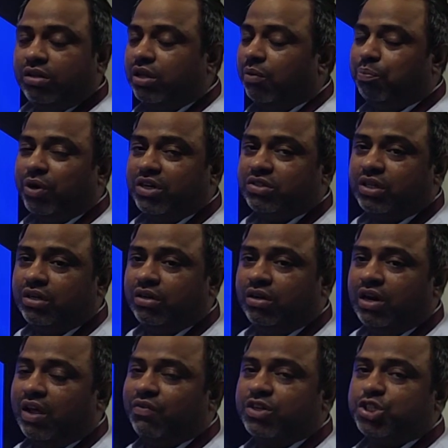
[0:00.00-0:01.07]
The
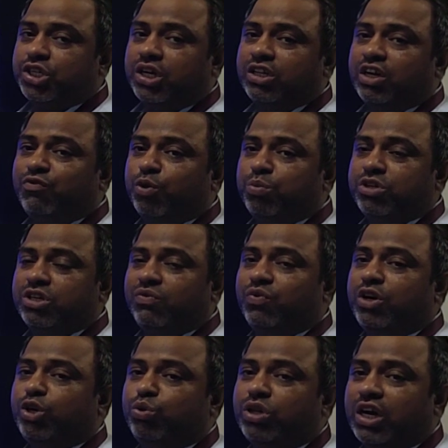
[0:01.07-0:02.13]
person never share information
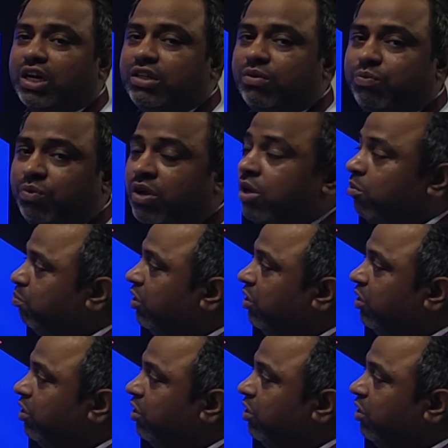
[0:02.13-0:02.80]
one to the other,